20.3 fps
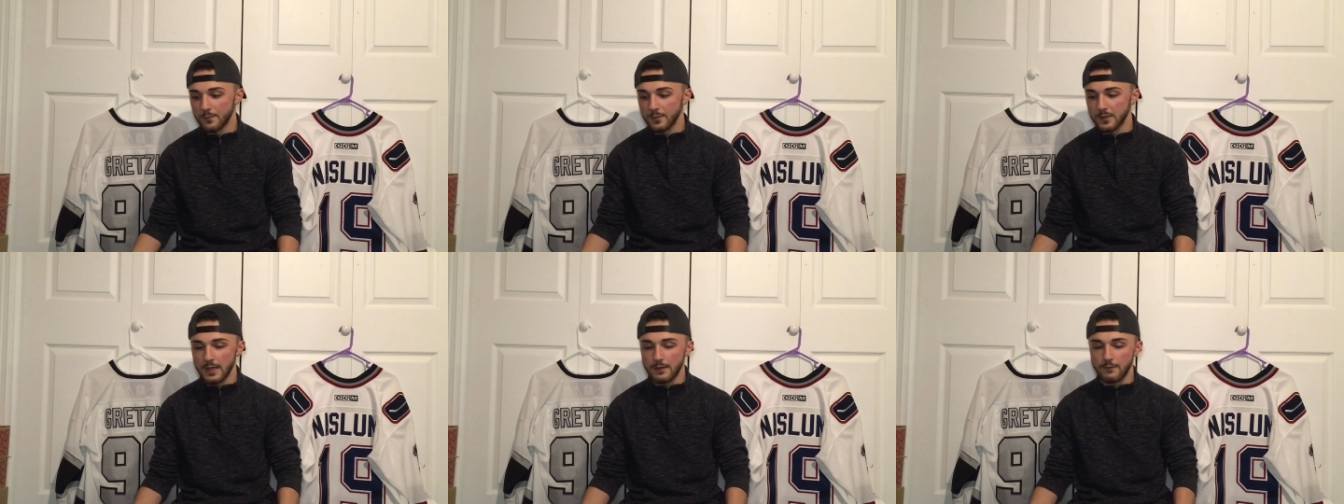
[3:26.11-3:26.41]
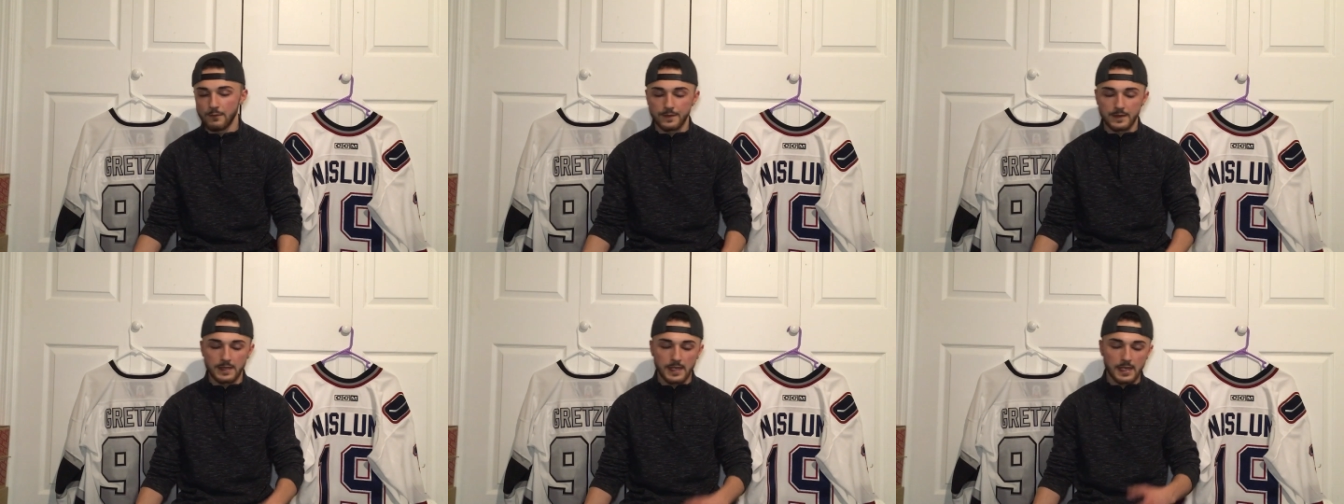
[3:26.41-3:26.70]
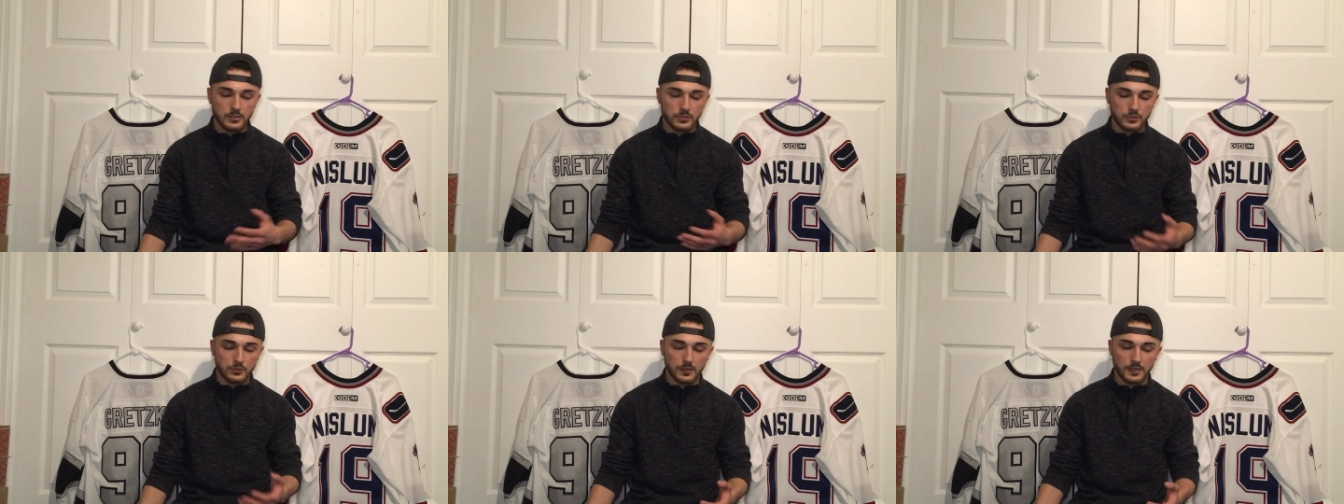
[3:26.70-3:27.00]
but given the
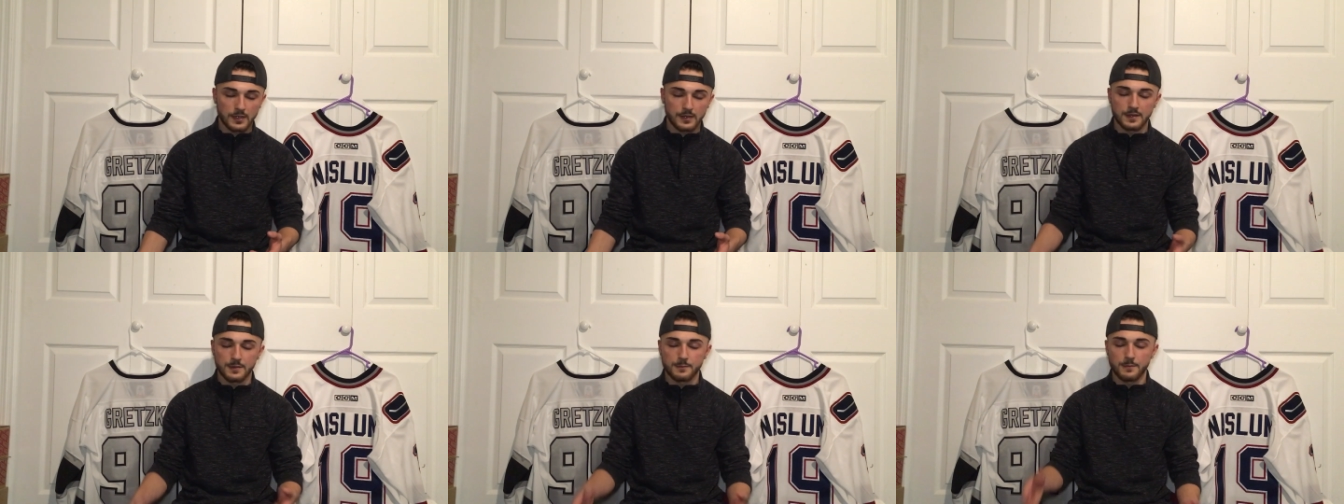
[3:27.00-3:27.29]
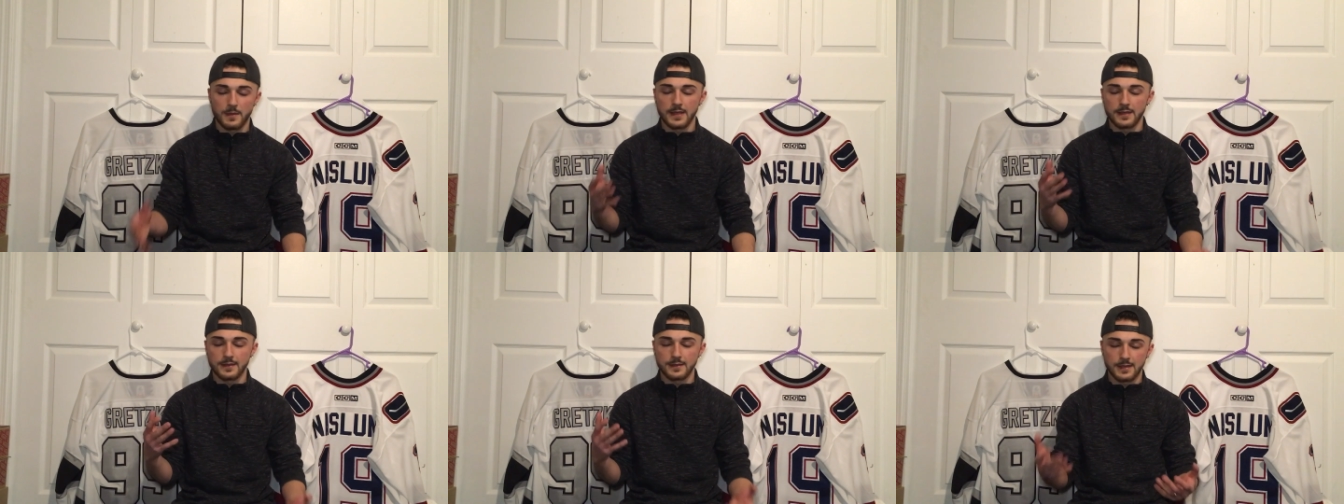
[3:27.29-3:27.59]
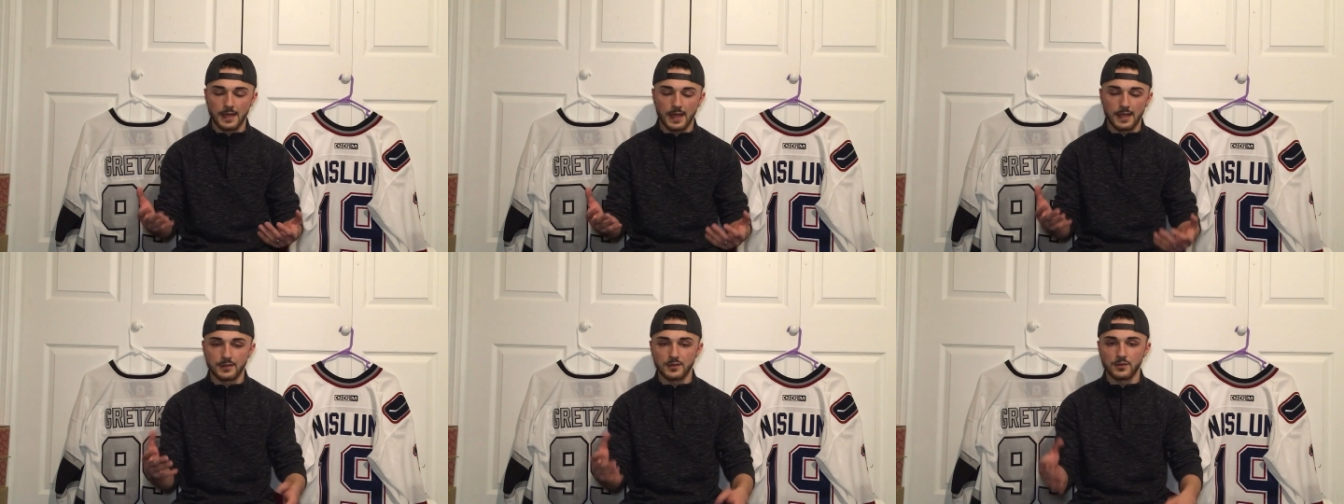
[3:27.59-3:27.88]
injuries, it makes
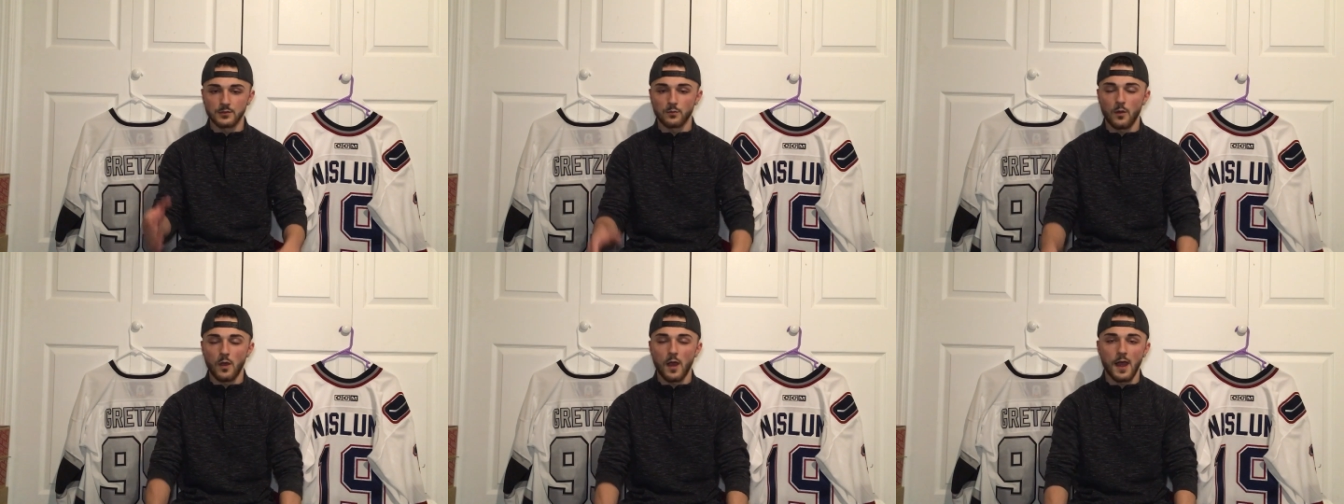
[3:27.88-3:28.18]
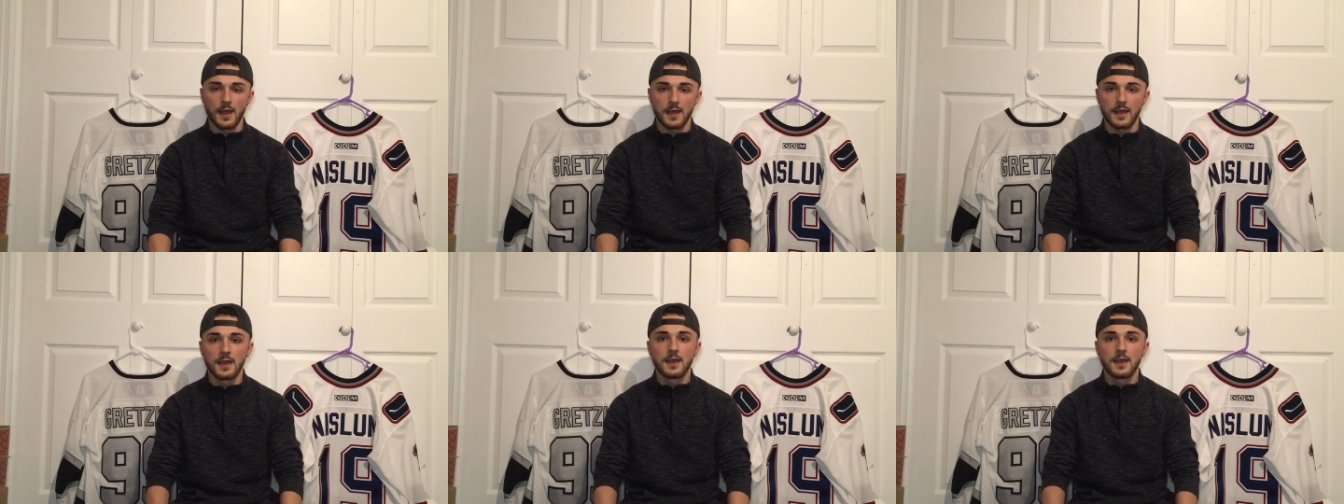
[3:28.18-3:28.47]
sense why